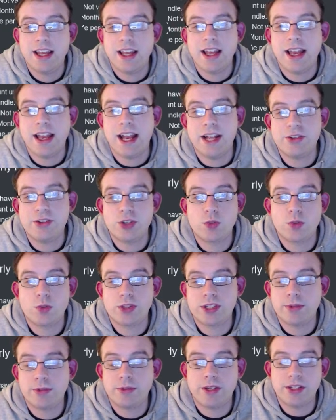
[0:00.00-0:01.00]
and just want
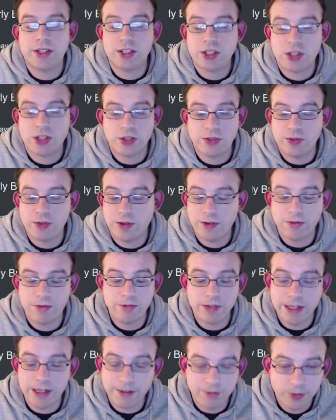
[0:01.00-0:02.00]
some guy to
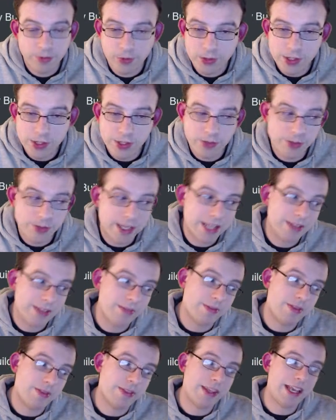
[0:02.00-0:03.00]
read it for you,
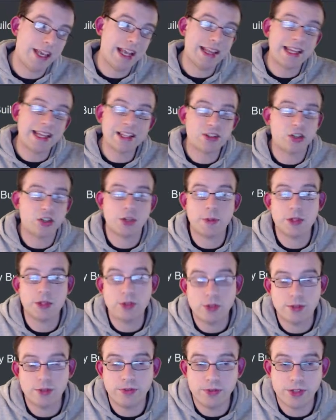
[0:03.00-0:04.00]
then that's not going to be
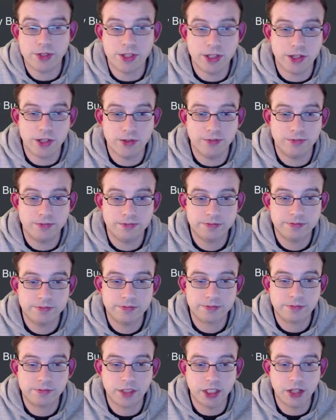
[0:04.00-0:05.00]
useful to you.
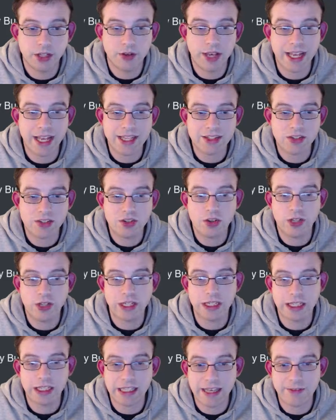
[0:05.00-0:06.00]
It's not going
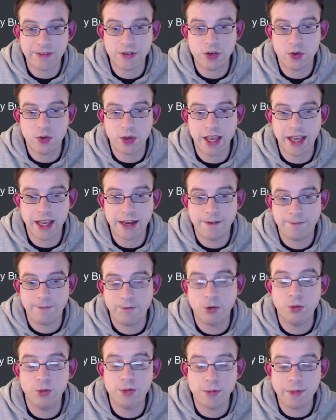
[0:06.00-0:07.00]
to give you an
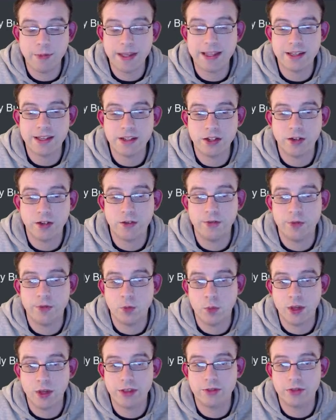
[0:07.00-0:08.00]
informed opinion of
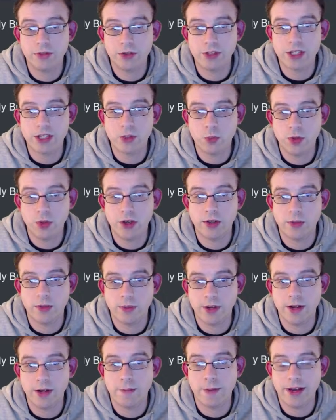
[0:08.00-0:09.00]
whether or not it's
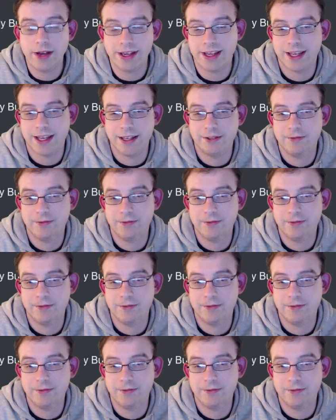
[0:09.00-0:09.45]
worthwhile buying.